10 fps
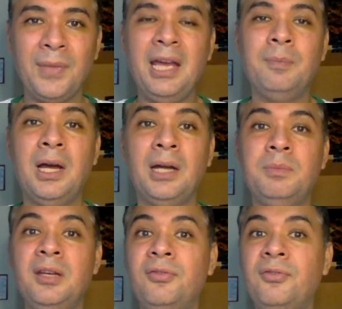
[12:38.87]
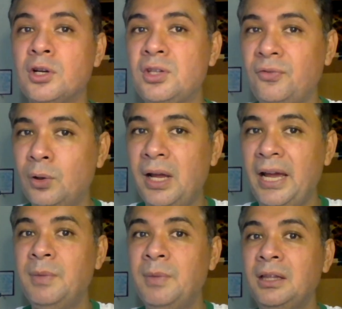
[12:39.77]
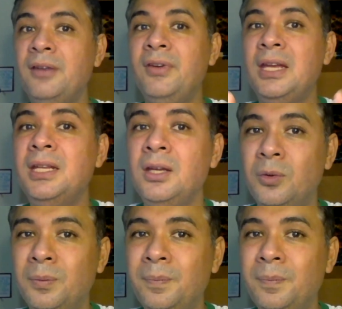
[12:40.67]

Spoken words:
I am not being forceful. I am not invading you.